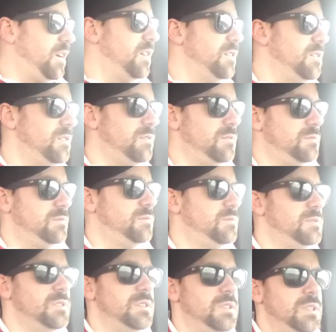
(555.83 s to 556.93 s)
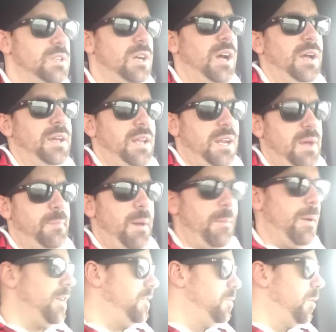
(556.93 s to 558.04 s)
I'm gonna get my
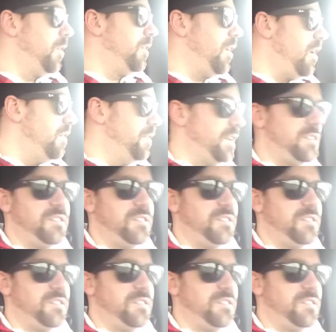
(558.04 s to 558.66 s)
money's worth out of it.